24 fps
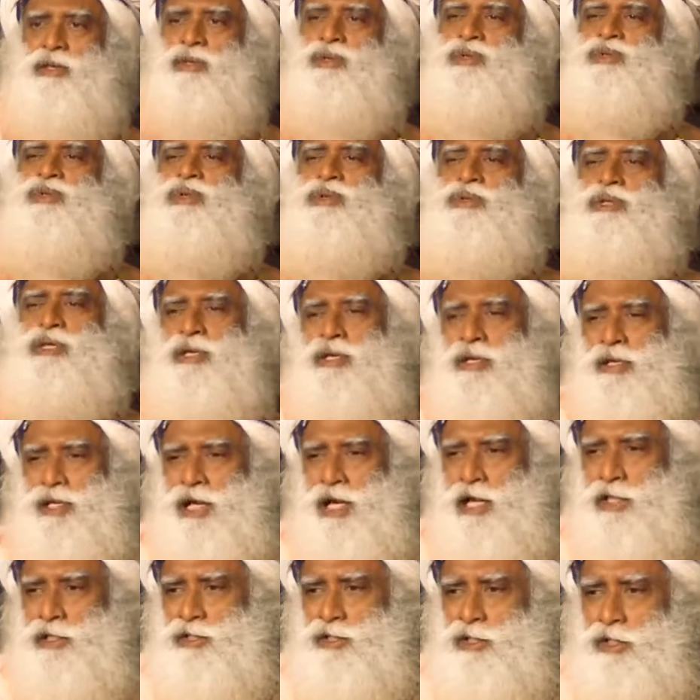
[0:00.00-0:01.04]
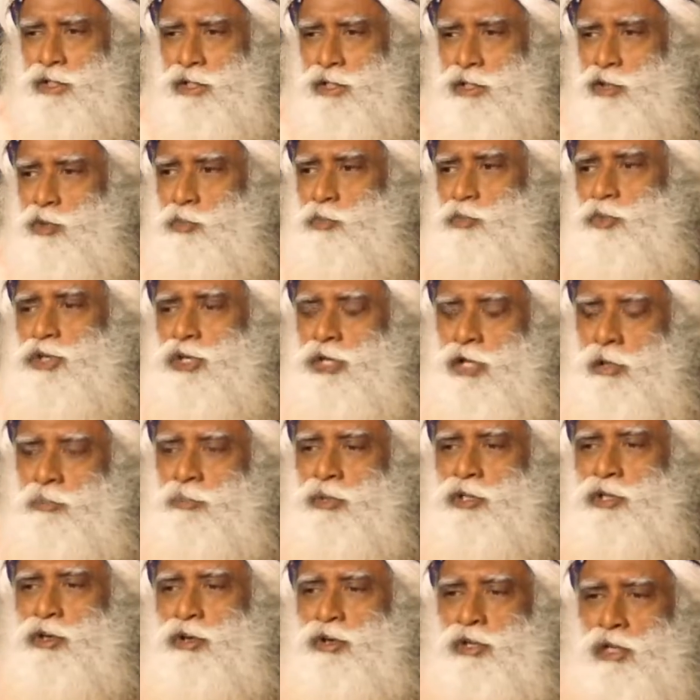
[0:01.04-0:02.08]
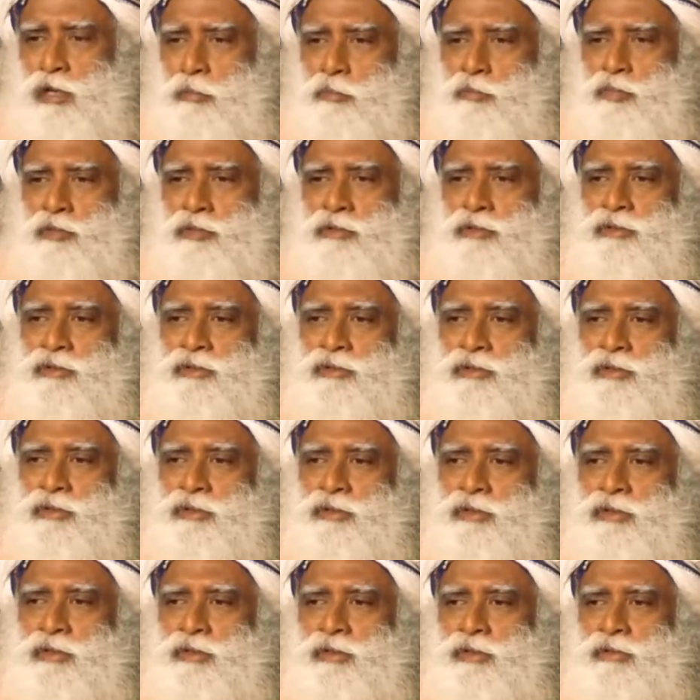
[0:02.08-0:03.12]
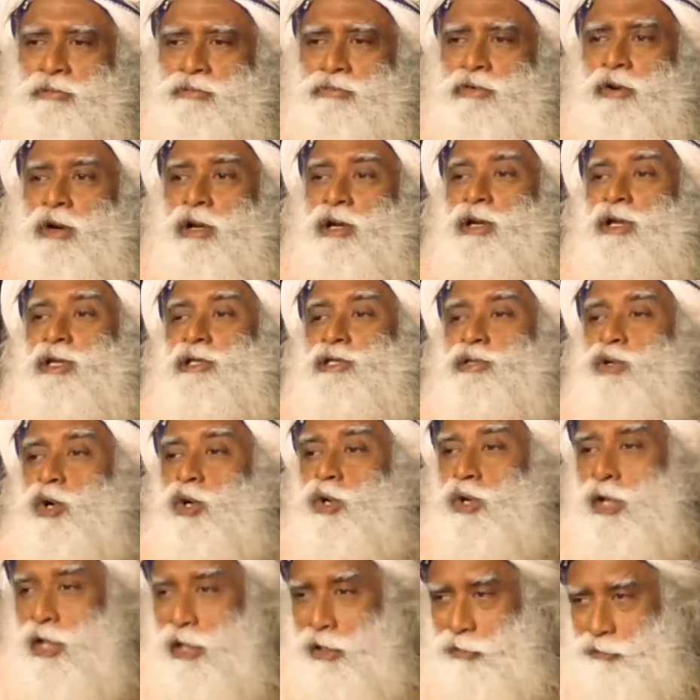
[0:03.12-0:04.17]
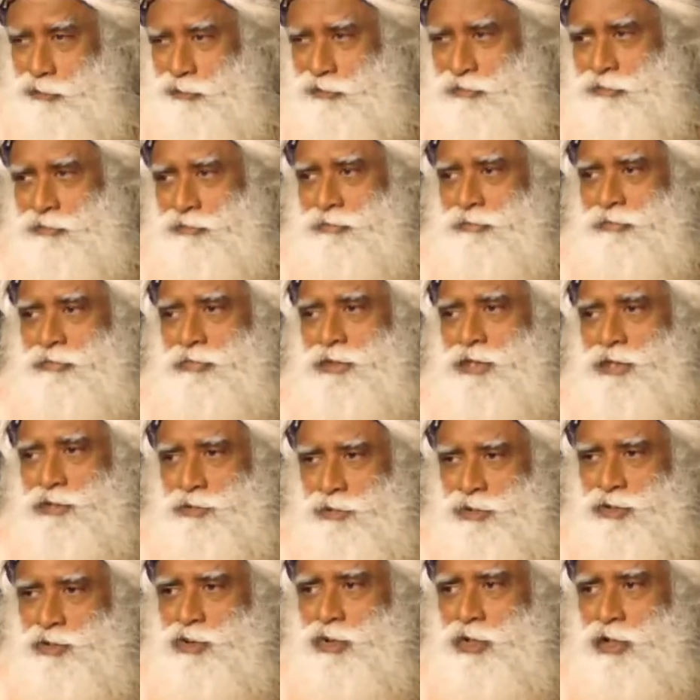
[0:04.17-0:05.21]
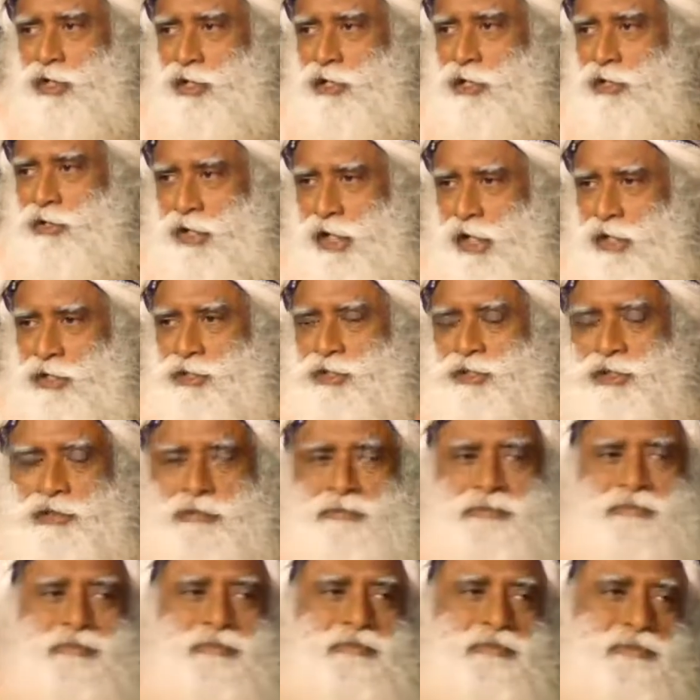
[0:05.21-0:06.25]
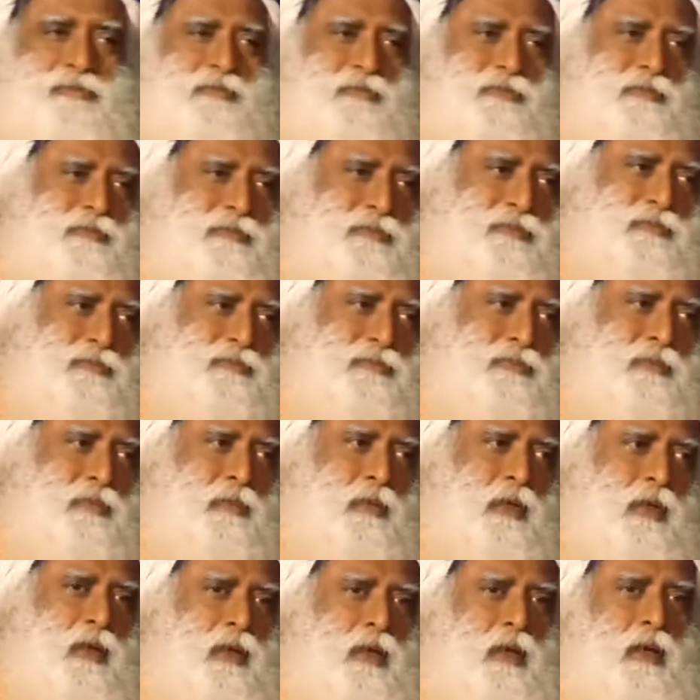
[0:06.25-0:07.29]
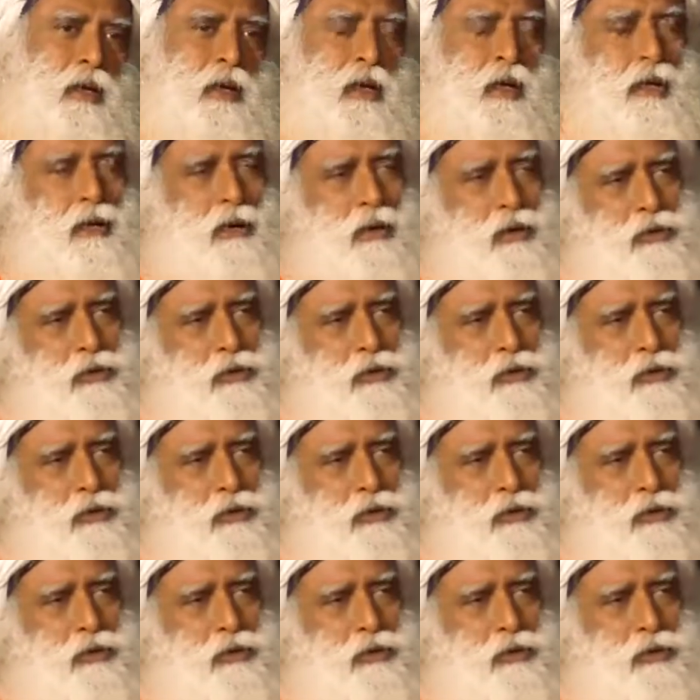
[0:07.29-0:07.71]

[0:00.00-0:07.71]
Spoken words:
So in reaction, you put it up in your temple, foreigners not allowed. This was your little reaction. And